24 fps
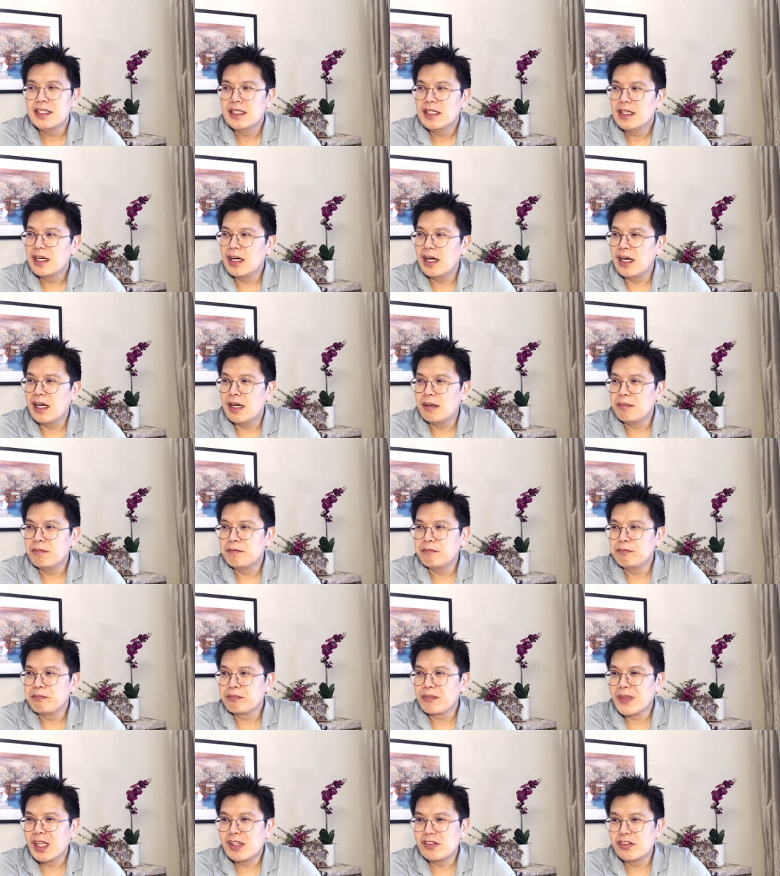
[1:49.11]

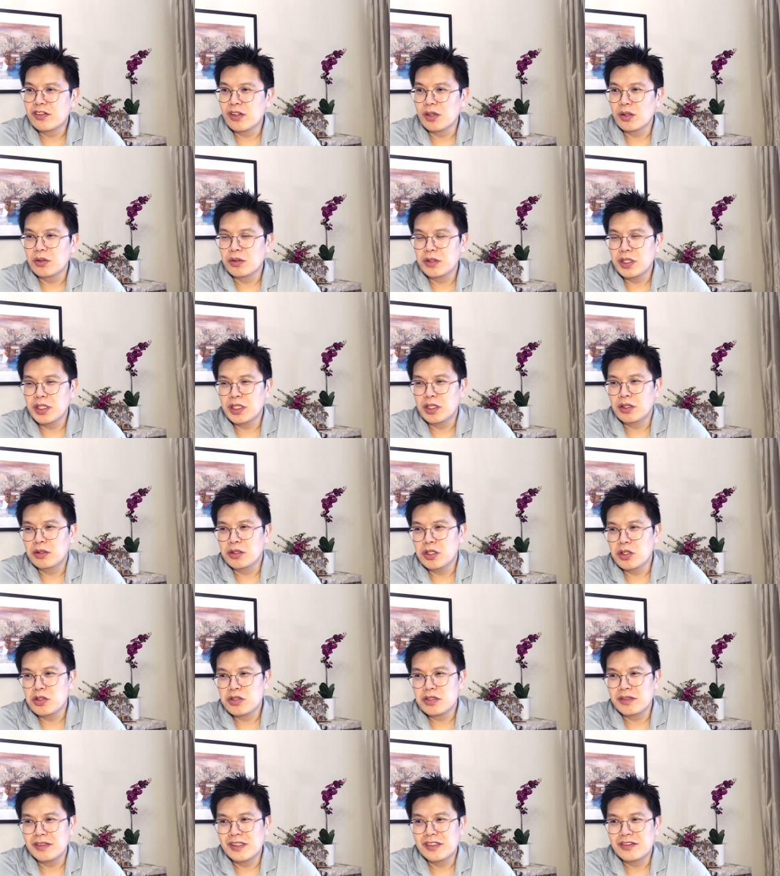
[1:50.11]
Um, so, you know,
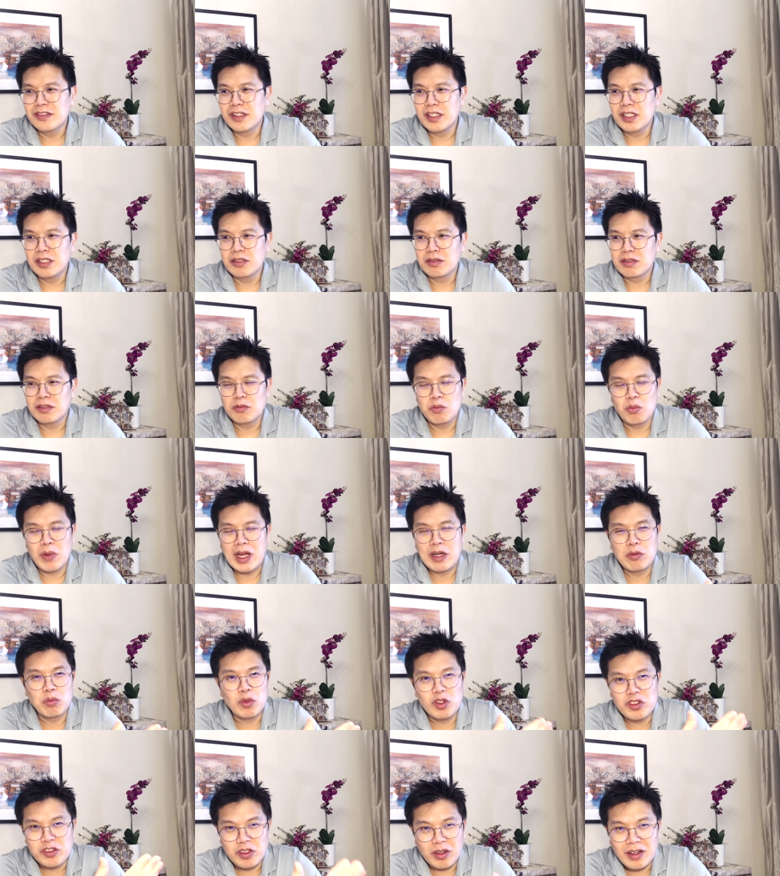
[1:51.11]
usually you say, look, when
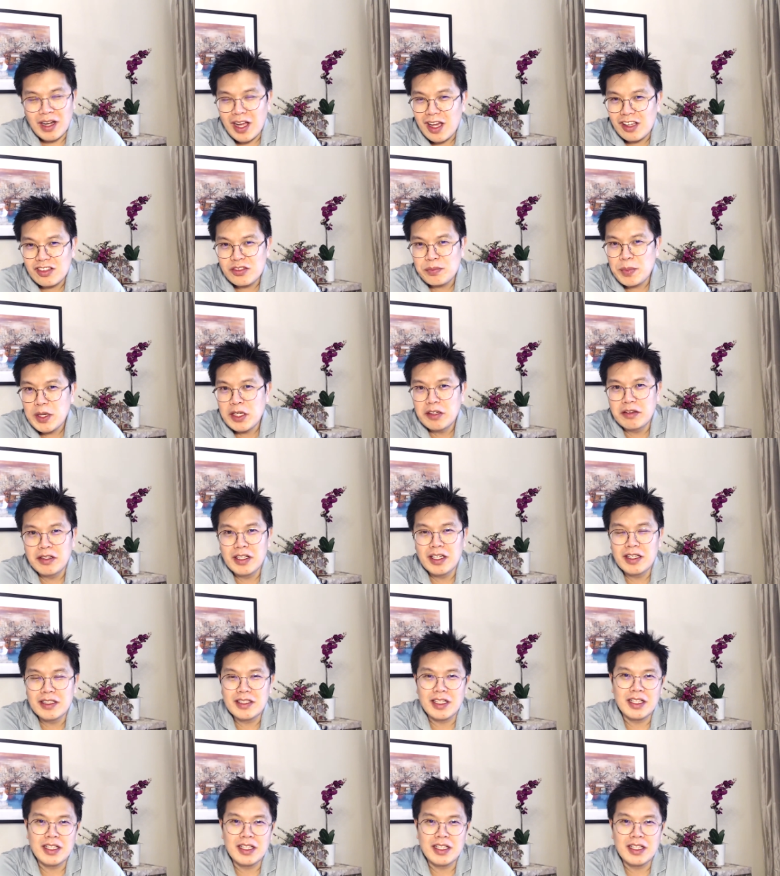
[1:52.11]
was your last period?